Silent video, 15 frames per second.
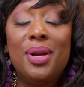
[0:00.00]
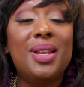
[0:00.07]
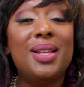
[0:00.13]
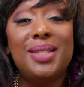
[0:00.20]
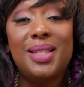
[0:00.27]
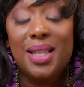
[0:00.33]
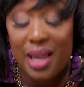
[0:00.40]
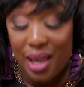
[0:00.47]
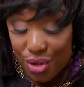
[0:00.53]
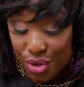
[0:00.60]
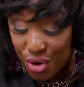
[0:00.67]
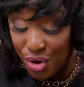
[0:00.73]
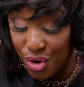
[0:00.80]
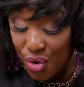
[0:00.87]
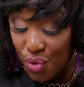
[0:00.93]
put it
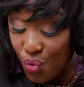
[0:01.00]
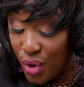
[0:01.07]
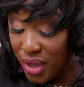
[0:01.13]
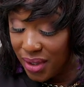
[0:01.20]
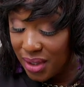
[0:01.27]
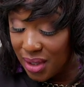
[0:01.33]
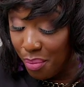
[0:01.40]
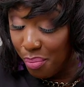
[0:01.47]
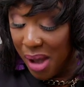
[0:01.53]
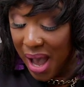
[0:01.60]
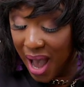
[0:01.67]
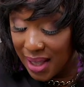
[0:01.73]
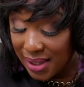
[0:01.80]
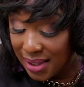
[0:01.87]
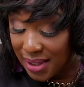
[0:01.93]
together with some
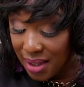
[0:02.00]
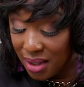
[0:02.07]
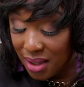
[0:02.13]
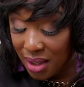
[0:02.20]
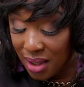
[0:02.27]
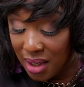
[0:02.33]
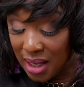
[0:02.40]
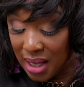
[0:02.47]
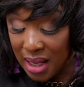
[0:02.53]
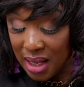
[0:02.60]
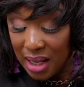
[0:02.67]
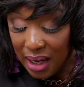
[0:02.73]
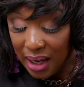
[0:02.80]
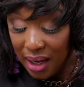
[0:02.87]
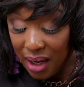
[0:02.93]
pasta,
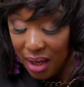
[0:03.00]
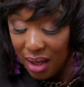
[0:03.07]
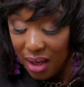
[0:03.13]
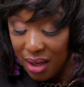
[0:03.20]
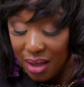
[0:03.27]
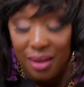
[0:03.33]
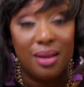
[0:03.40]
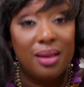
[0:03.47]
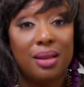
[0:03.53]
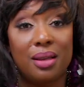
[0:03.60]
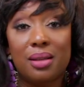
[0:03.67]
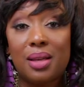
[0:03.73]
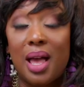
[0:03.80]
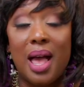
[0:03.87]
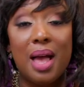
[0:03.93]
and
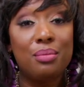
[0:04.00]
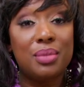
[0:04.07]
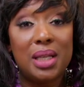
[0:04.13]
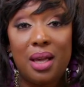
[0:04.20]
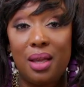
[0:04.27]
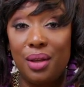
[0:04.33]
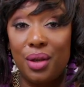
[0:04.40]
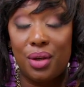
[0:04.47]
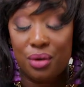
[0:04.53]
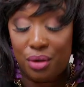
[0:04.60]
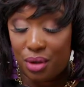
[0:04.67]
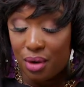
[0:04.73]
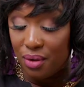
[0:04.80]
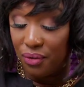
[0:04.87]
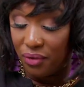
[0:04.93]
I'm telling you, your